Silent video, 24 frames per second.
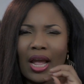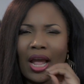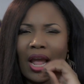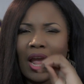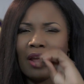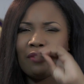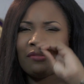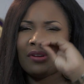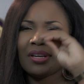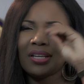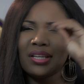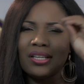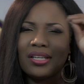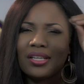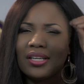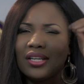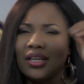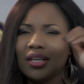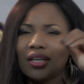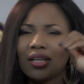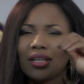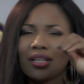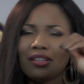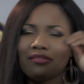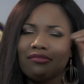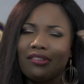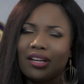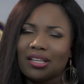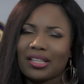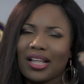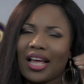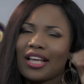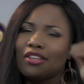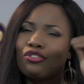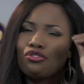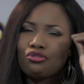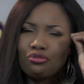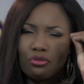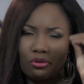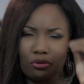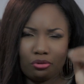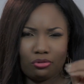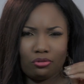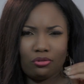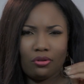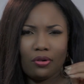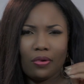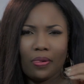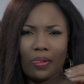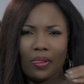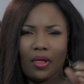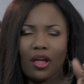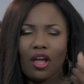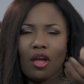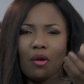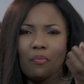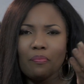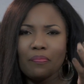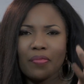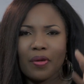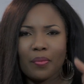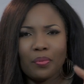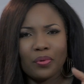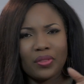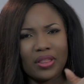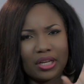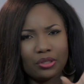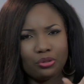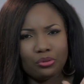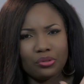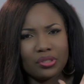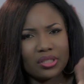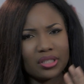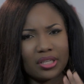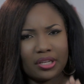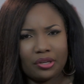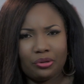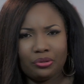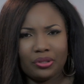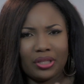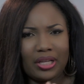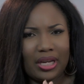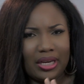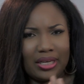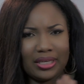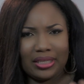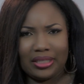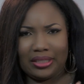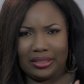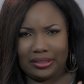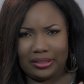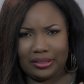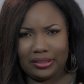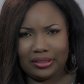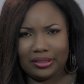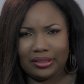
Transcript: in fact, I struggle. People that don't stay on their lane.